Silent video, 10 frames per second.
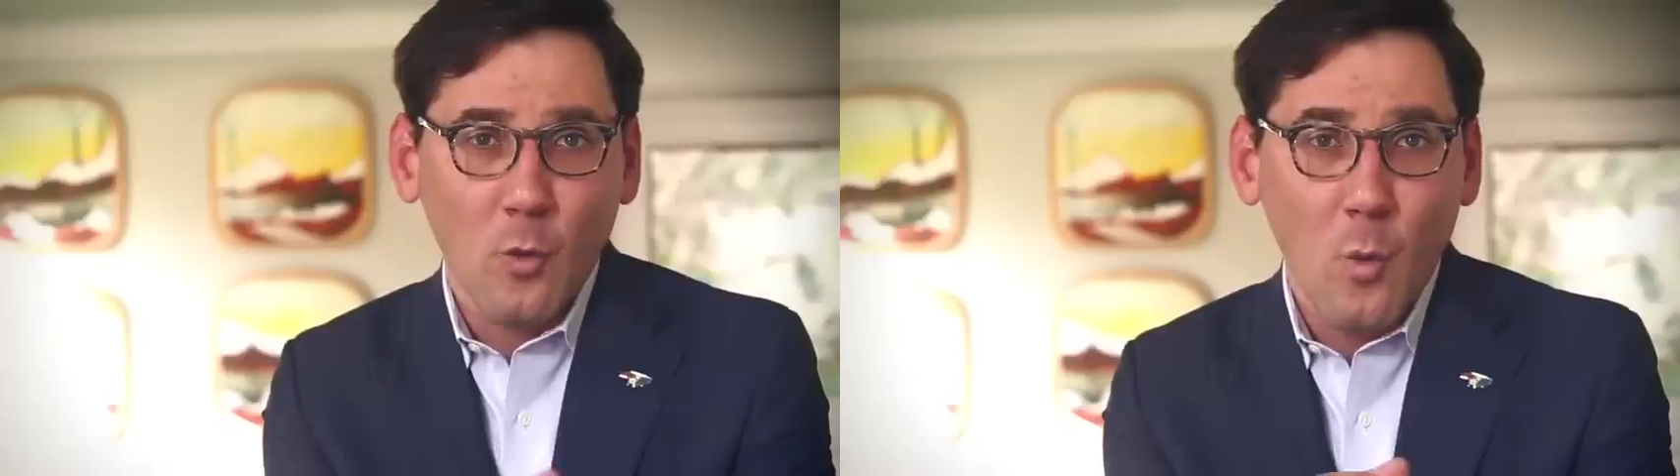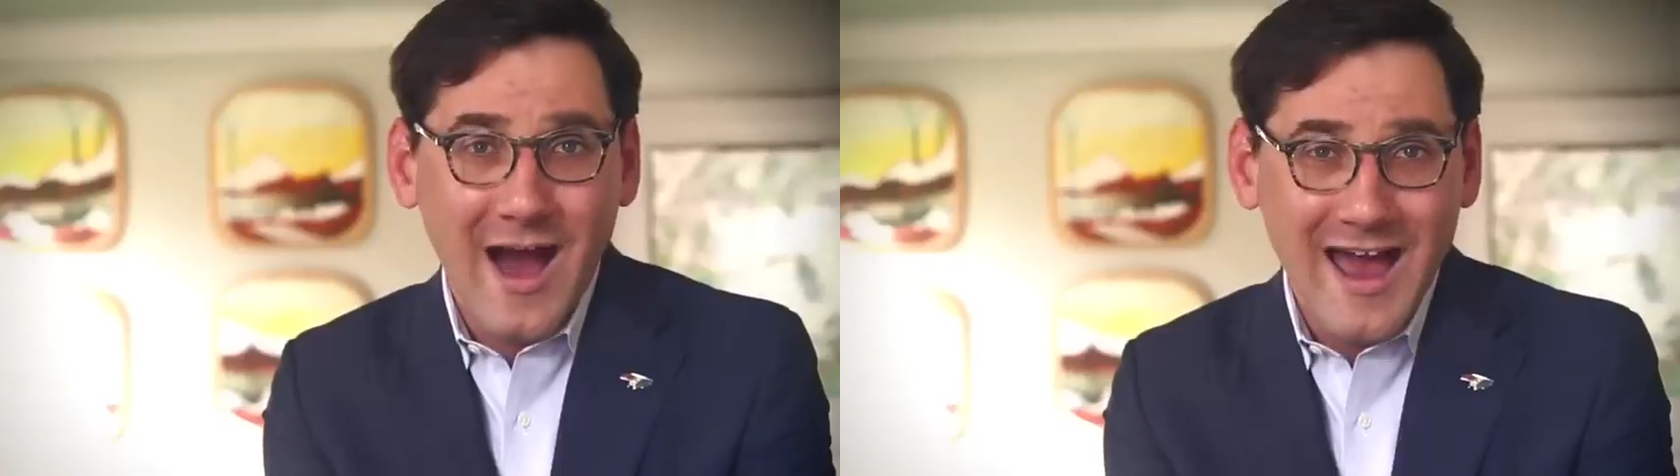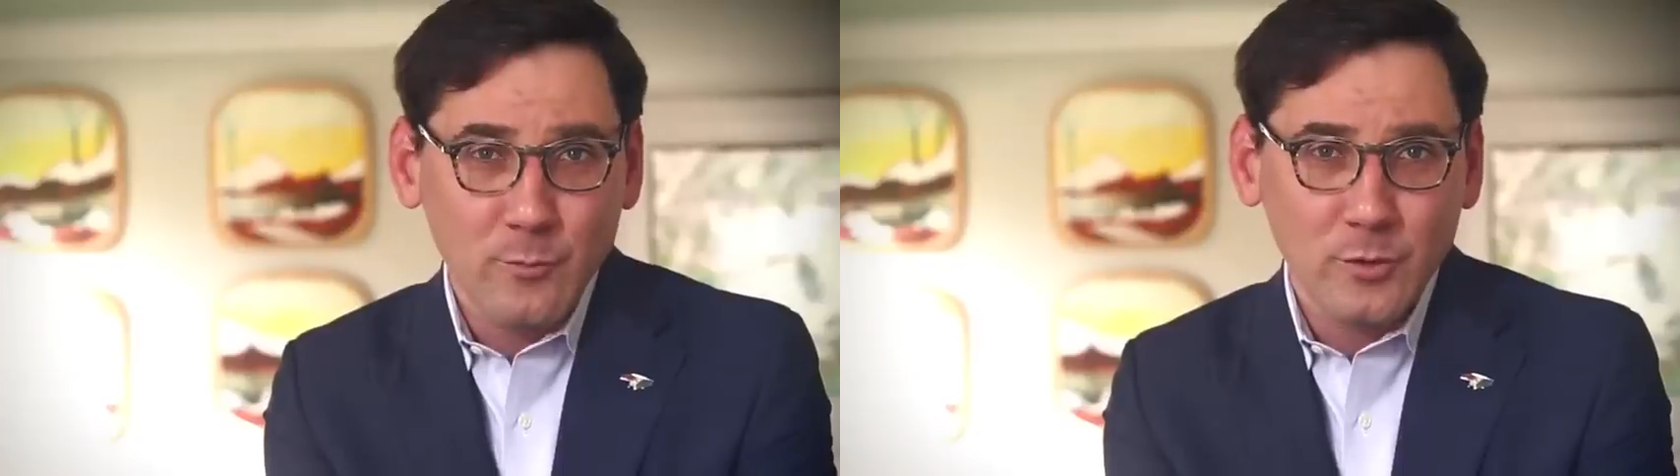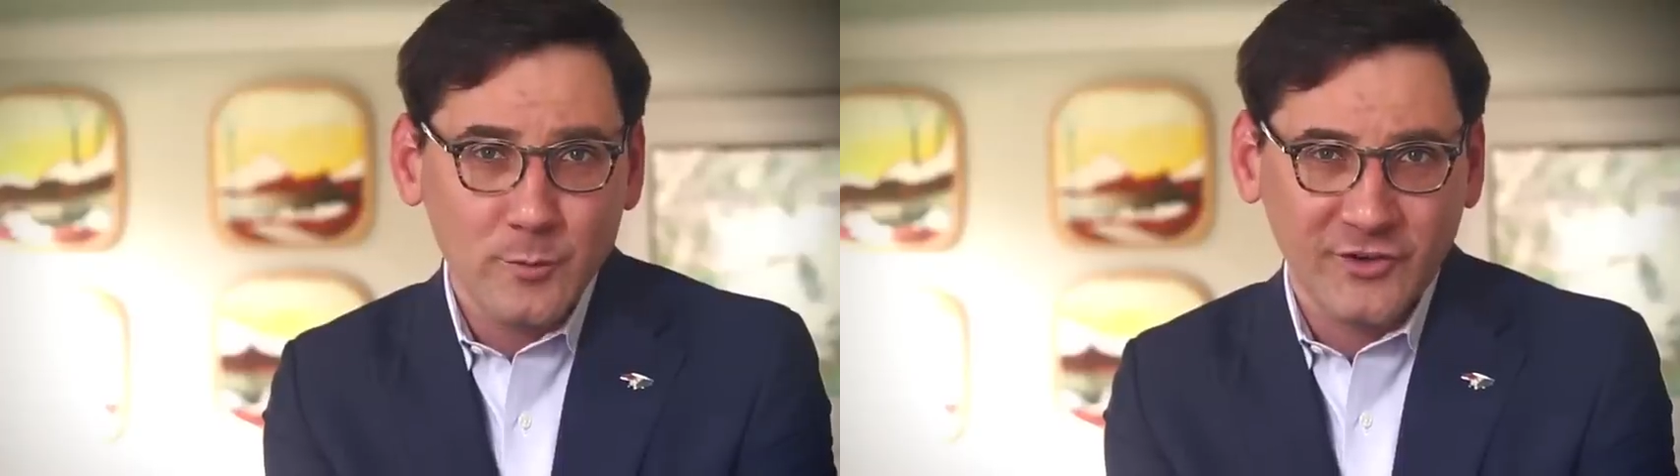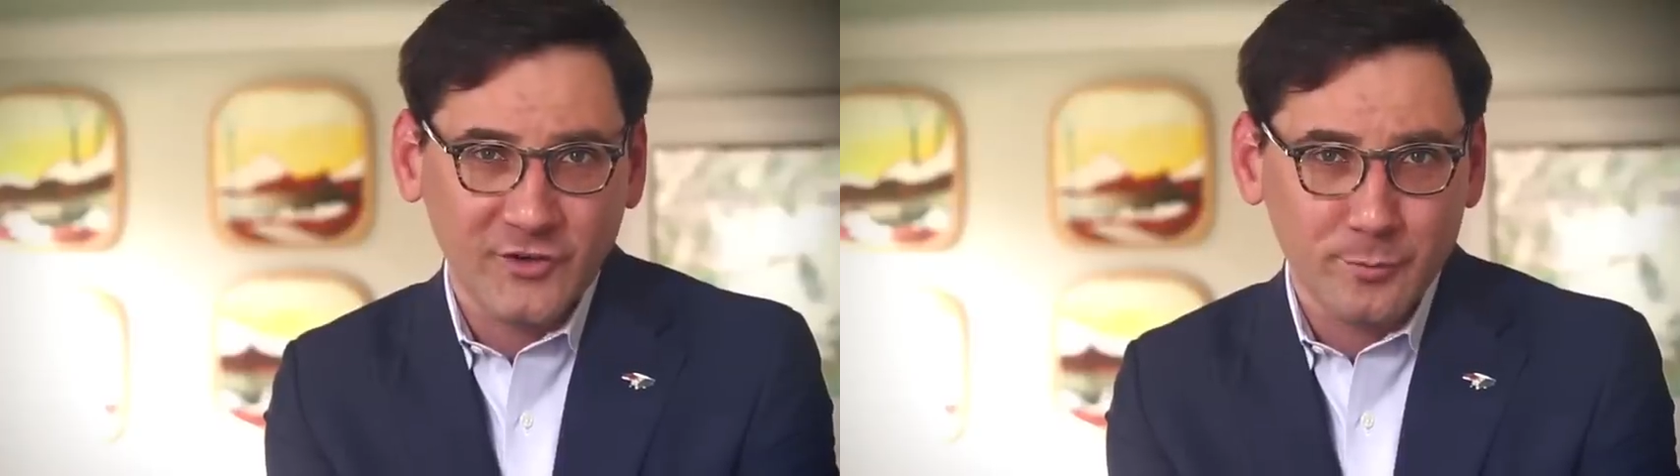so why
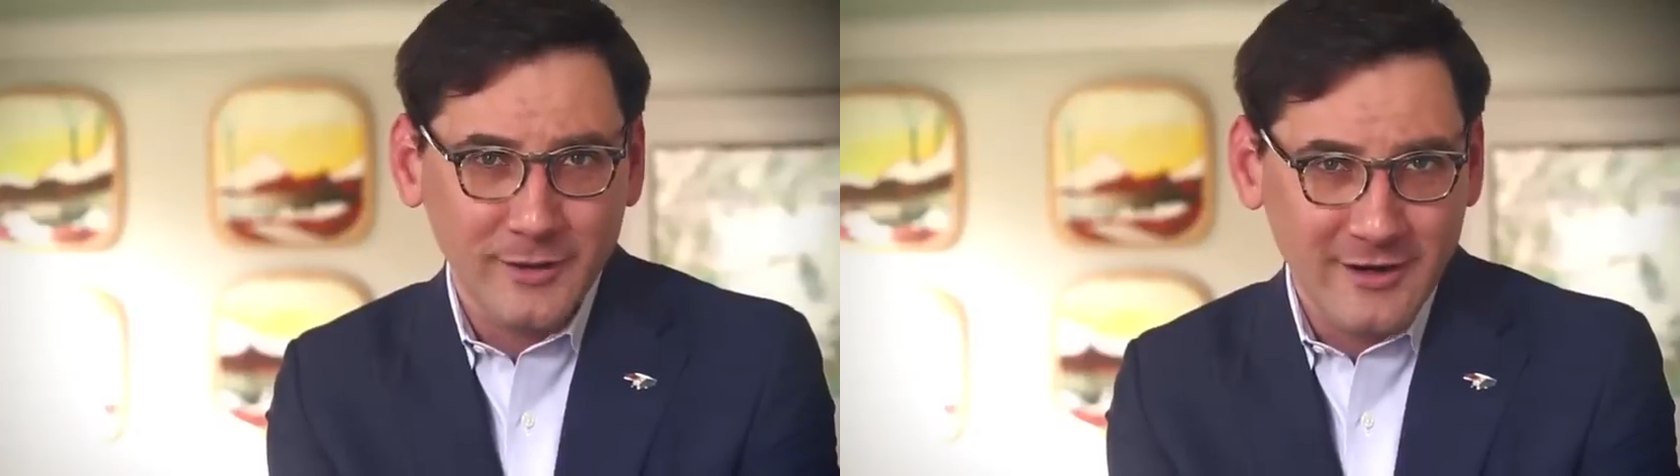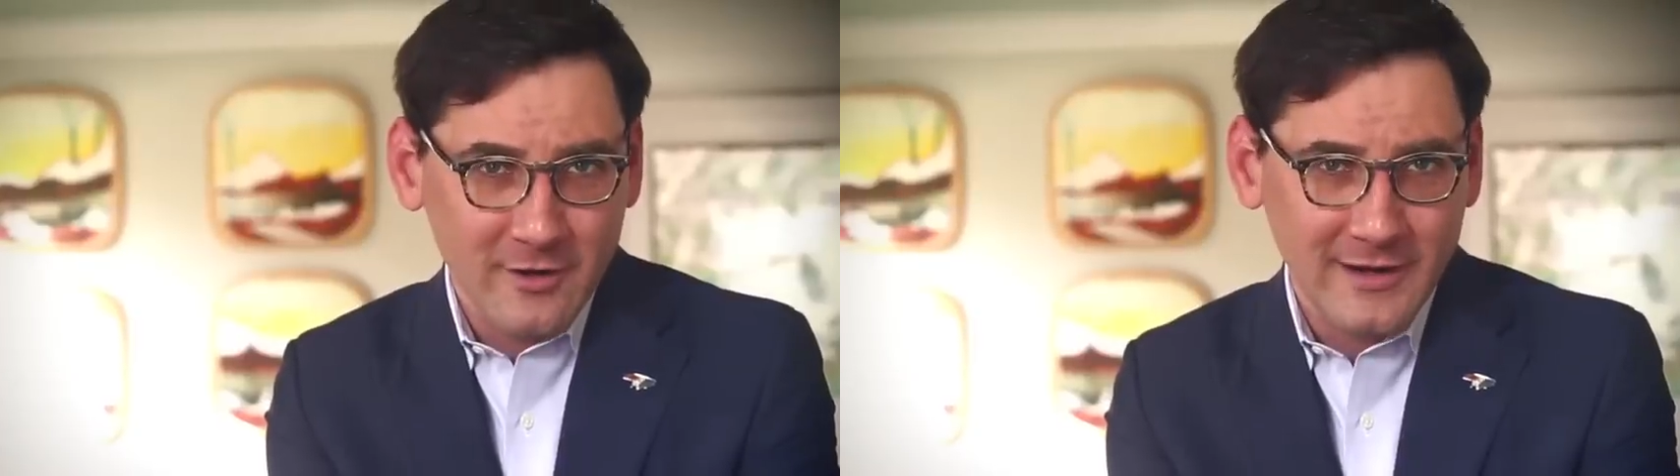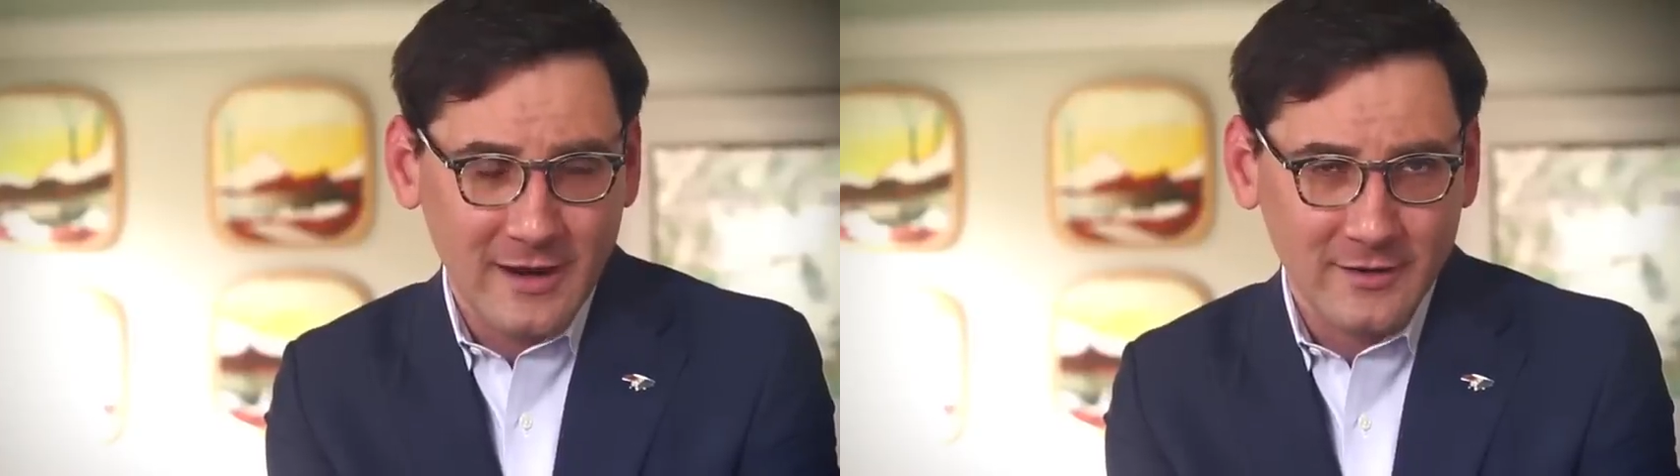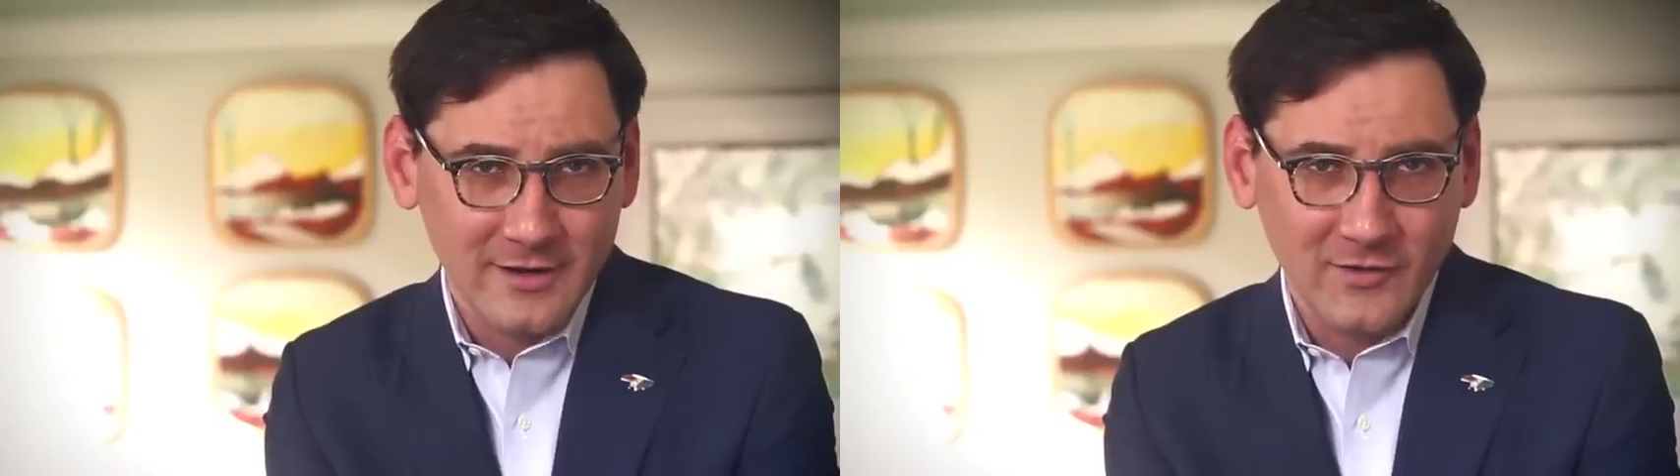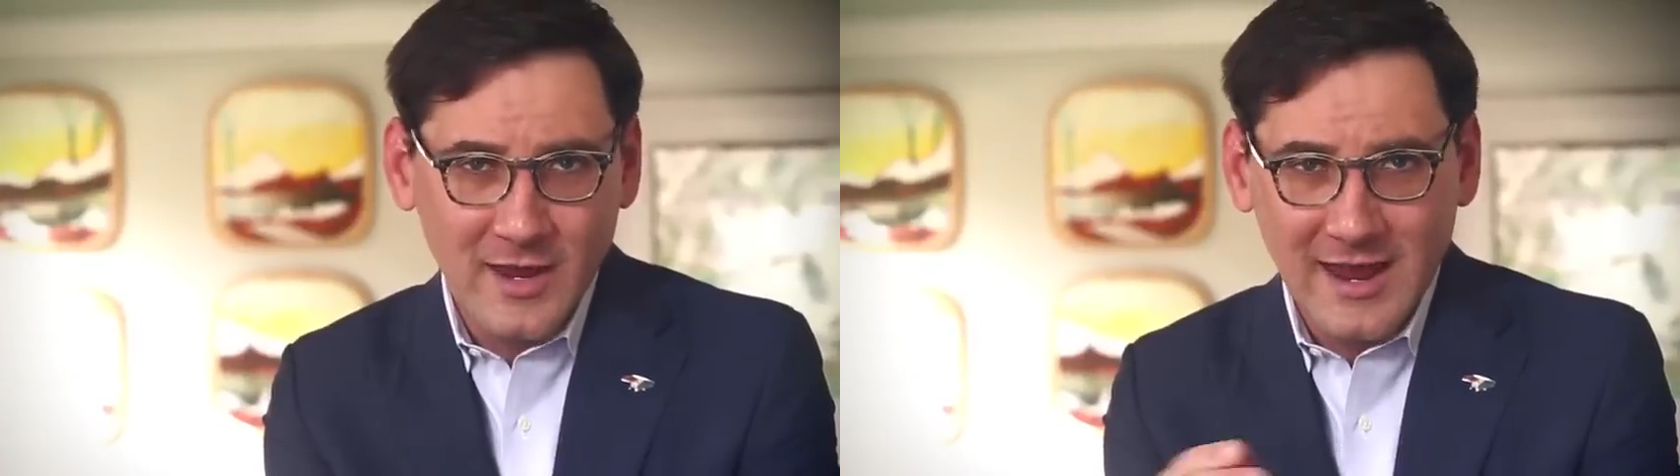would we split our
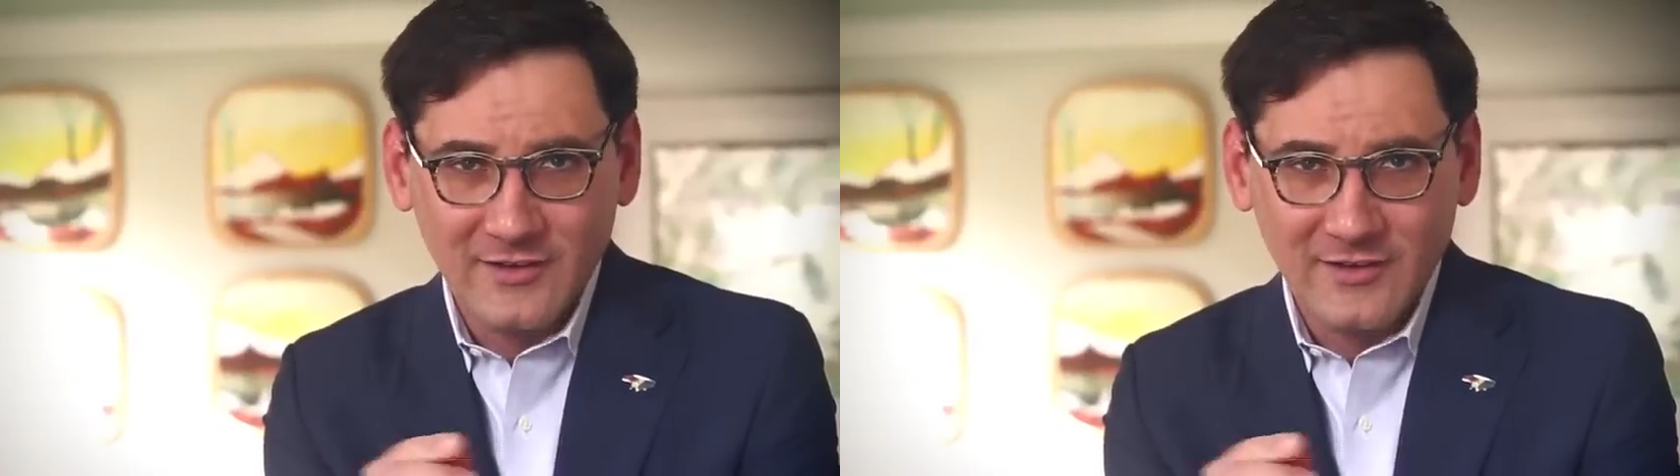counties